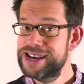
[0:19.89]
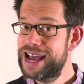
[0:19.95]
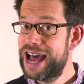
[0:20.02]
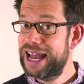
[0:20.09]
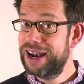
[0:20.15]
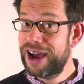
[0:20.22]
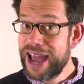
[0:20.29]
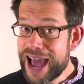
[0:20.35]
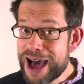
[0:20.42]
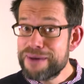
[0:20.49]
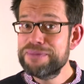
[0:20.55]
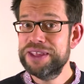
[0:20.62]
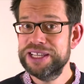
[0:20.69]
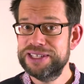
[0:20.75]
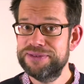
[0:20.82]
And I
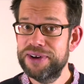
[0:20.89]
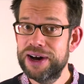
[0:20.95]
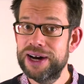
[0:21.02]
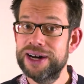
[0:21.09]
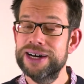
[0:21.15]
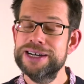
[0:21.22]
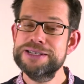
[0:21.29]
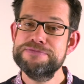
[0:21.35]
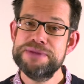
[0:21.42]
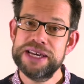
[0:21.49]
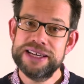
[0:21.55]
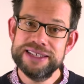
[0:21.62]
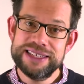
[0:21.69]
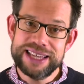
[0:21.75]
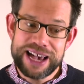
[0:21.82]
am this far
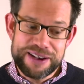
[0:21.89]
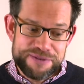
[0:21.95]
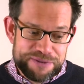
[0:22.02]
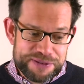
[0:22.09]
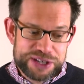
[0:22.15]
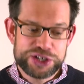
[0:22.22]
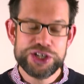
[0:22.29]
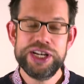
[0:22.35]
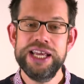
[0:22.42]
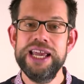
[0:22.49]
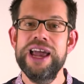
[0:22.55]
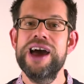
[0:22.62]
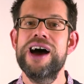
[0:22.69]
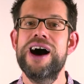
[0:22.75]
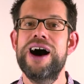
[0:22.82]
because
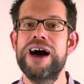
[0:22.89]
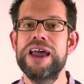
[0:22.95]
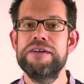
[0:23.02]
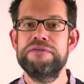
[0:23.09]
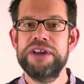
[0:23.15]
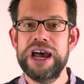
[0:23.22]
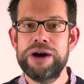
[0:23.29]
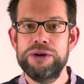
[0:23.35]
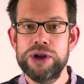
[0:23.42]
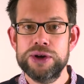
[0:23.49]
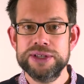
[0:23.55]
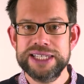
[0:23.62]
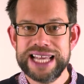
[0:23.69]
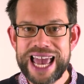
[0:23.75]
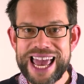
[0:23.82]
officially I have now
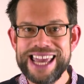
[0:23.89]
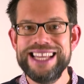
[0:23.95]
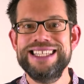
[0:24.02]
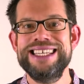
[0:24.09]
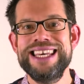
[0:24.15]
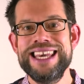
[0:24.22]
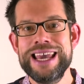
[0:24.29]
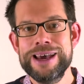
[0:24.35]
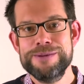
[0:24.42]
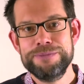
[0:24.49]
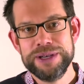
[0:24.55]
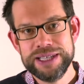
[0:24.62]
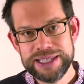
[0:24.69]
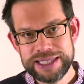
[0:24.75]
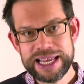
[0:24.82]
lost
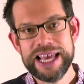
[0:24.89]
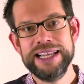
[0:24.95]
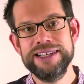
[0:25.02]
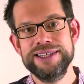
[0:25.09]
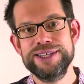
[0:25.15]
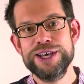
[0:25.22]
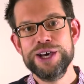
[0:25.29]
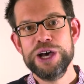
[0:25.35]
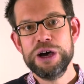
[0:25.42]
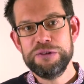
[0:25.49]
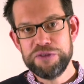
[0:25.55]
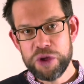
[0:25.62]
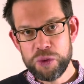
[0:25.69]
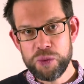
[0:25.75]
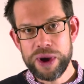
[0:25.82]
80%
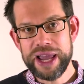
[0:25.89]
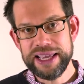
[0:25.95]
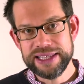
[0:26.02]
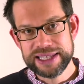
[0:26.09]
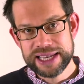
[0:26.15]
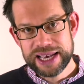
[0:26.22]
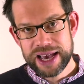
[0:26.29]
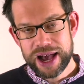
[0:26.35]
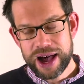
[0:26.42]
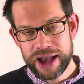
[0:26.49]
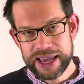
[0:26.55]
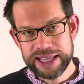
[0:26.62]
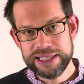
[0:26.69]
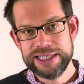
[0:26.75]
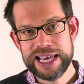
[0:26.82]
of the weight I
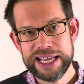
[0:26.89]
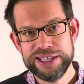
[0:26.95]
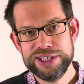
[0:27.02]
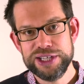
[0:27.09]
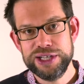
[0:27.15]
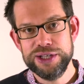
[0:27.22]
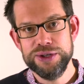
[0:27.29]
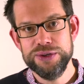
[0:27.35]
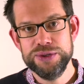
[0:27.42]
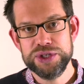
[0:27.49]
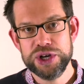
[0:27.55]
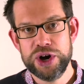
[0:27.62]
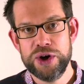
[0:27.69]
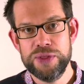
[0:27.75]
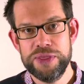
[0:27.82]
intend to
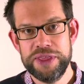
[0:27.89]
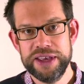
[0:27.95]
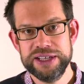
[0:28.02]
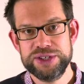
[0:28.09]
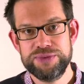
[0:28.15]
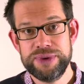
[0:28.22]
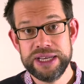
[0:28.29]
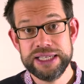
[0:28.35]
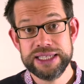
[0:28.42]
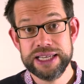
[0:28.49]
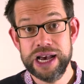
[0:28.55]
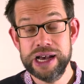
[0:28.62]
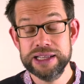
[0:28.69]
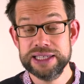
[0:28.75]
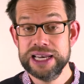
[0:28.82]
lose on this
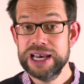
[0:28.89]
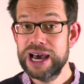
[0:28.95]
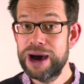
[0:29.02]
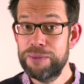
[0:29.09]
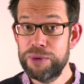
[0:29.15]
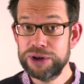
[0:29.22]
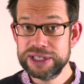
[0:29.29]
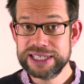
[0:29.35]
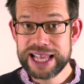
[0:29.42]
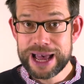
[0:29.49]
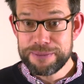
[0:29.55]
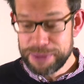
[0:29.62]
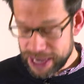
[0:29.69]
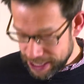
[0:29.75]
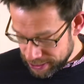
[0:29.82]
restart. And what does
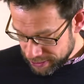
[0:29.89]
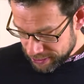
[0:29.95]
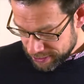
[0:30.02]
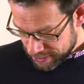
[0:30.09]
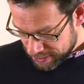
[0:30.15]
that mean?